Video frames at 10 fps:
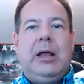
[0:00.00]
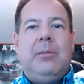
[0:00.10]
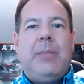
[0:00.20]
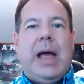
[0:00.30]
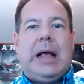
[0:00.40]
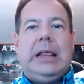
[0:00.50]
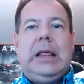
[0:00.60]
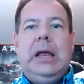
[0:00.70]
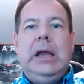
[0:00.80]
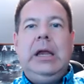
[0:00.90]
back
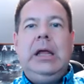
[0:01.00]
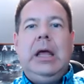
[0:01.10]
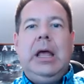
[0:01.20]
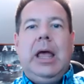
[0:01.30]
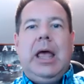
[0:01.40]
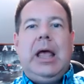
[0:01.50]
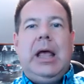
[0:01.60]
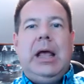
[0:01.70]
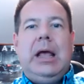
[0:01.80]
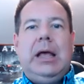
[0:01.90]
then.
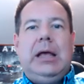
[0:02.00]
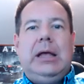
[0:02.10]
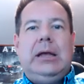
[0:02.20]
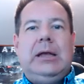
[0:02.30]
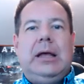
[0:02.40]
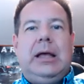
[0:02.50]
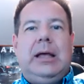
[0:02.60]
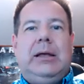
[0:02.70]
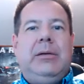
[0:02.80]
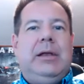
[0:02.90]
And
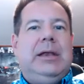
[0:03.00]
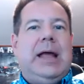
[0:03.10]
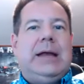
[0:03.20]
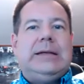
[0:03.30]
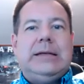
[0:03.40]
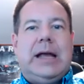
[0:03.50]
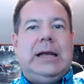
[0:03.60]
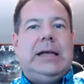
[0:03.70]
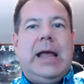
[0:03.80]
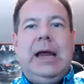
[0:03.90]
in
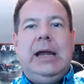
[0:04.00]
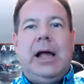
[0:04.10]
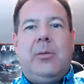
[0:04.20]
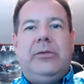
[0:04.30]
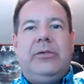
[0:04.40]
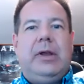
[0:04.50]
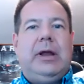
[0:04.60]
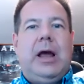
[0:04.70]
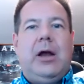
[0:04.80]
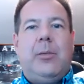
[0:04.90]
1998, I was
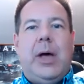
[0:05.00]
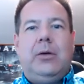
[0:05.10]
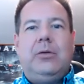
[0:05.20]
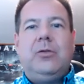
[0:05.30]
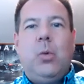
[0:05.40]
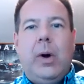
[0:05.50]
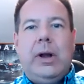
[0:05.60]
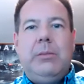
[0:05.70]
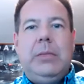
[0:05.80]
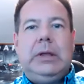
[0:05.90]
sending out about
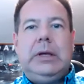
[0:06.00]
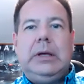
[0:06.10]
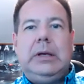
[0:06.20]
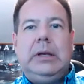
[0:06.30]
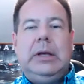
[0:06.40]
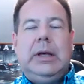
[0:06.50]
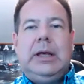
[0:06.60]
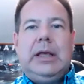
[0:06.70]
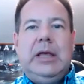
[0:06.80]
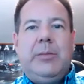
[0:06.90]
20 million
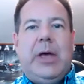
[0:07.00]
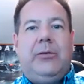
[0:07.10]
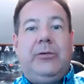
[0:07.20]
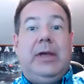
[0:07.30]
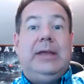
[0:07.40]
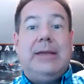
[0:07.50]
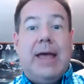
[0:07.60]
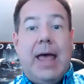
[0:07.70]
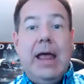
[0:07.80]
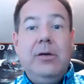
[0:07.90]
emails a
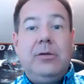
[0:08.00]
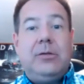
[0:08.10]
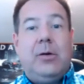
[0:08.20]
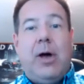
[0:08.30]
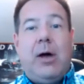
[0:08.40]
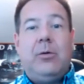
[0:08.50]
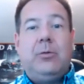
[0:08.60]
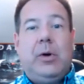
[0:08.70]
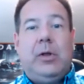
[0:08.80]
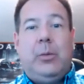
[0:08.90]
day. So I was
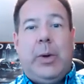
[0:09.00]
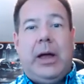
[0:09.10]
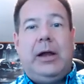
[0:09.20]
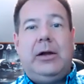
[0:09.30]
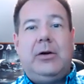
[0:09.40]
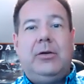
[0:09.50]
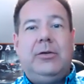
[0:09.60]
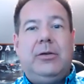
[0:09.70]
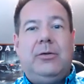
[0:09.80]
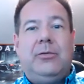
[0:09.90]
one of the pioneers
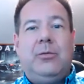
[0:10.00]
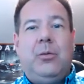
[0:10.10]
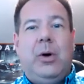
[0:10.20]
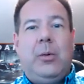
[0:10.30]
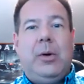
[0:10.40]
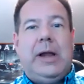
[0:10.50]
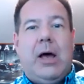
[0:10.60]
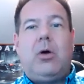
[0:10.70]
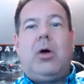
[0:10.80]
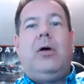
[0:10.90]
of what we
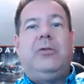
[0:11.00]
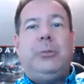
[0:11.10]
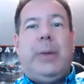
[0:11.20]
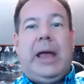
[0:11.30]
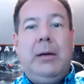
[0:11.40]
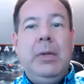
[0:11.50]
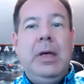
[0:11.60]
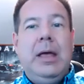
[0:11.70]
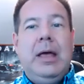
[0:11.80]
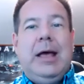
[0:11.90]
now call spam
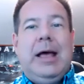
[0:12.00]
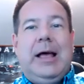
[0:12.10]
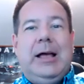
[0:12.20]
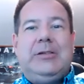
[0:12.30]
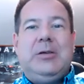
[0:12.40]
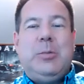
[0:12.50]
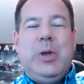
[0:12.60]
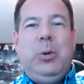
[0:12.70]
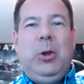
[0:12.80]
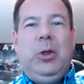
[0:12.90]
to
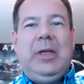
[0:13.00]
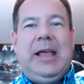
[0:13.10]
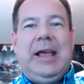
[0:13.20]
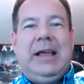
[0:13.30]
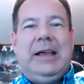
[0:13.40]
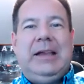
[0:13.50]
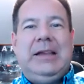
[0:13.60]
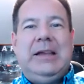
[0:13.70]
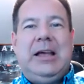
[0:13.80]
people. And